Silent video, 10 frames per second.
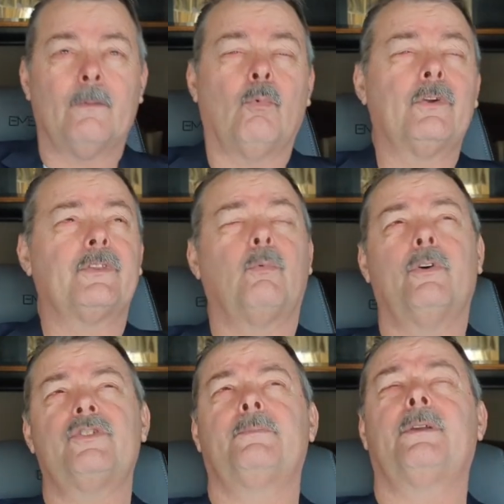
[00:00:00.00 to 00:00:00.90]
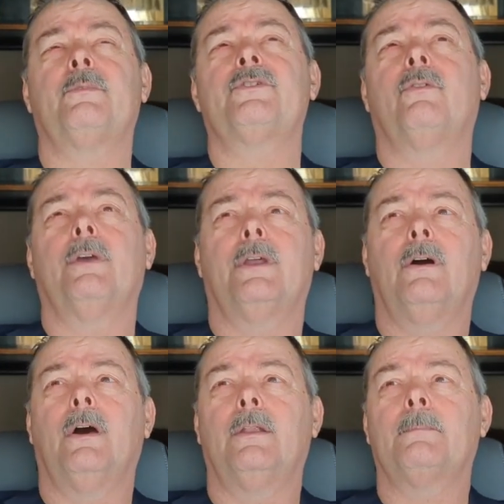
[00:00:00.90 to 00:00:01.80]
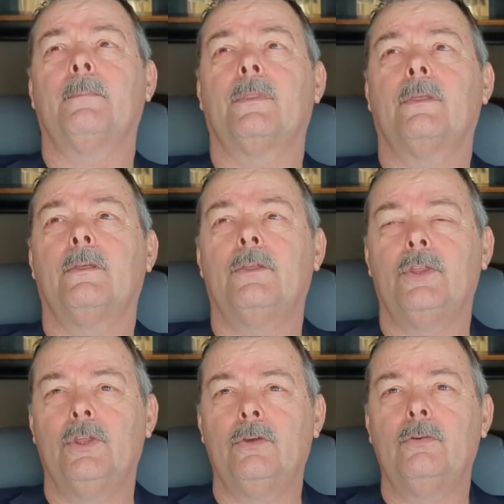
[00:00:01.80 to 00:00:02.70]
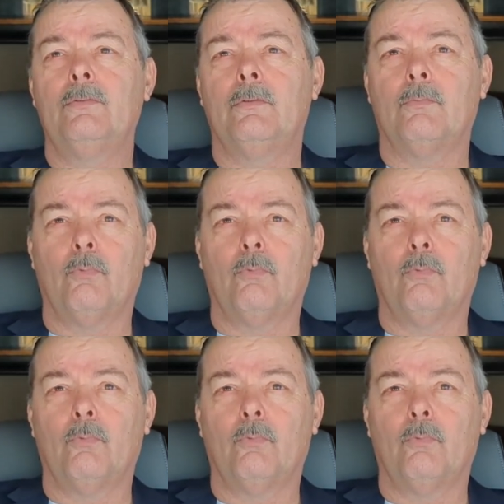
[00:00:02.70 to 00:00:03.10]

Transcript: the worship that was going on, you